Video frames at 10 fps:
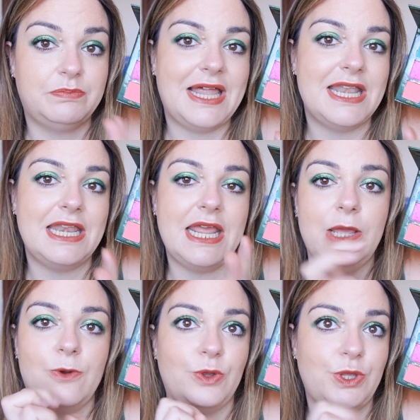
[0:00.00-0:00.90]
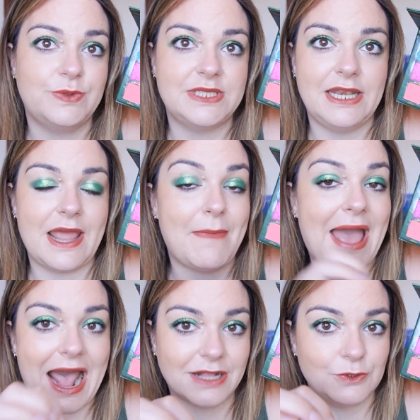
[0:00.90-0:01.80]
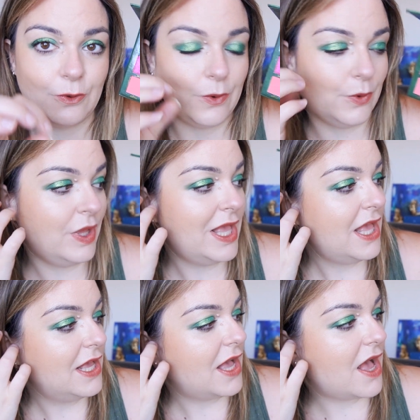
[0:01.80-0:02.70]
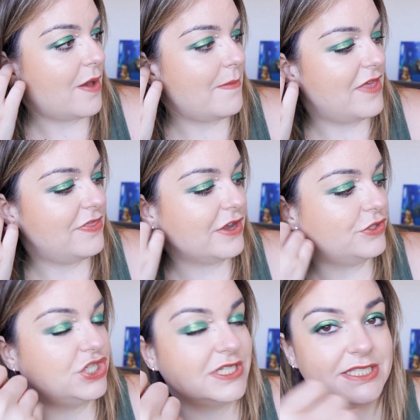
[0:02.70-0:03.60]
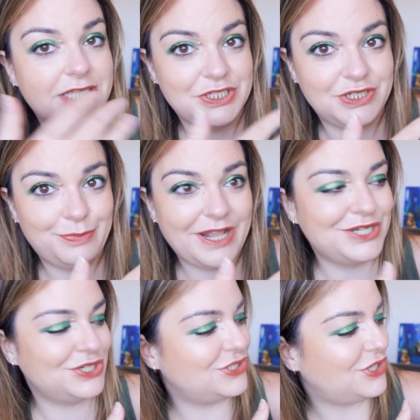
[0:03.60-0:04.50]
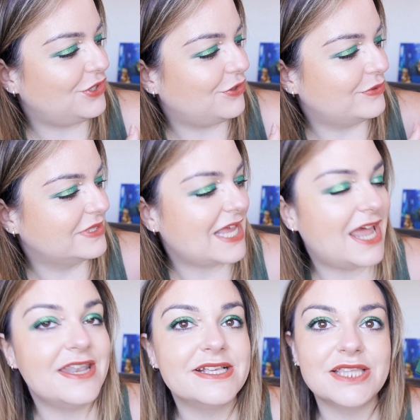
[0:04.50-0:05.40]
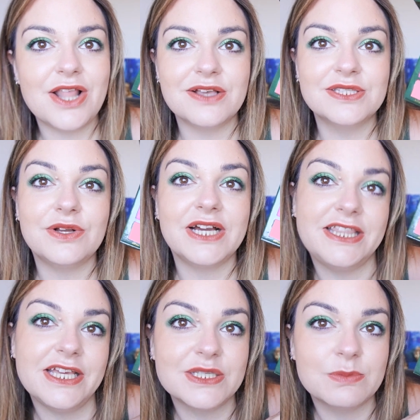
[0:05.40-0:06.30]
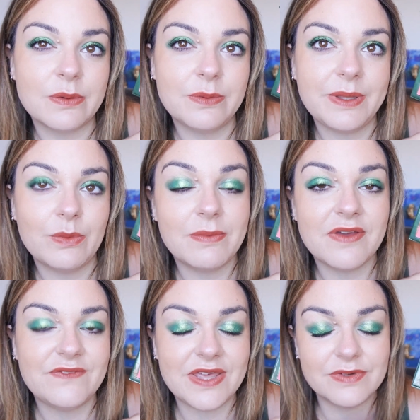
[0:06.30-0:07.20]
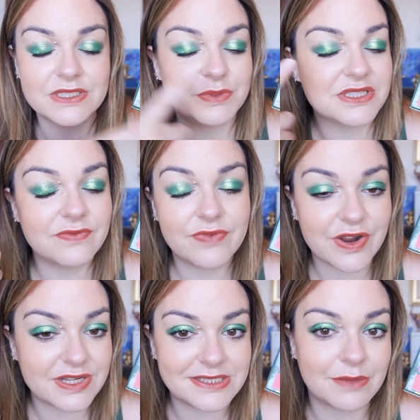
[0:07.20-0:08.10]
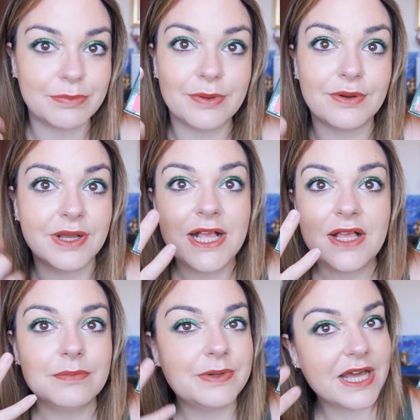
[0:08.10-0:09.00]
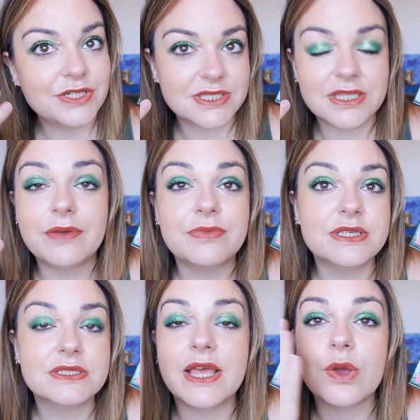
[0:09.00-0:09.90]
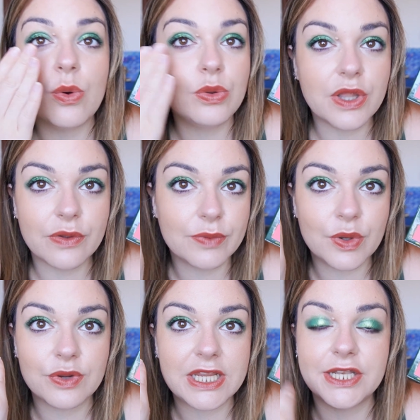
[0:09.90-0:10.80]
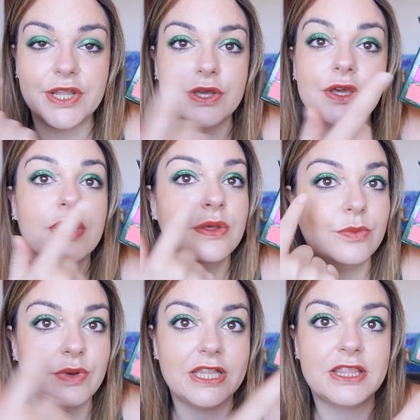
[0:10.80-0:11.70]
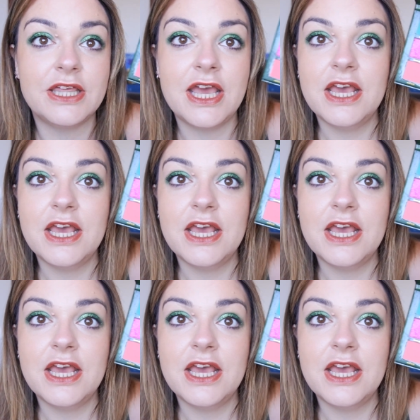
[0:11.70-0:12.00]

of blending or using them at all. Um, they're just such a pleasure to use. And this last look I think is probably one of my favorites, but it's very simple. But I just love this like all over green look with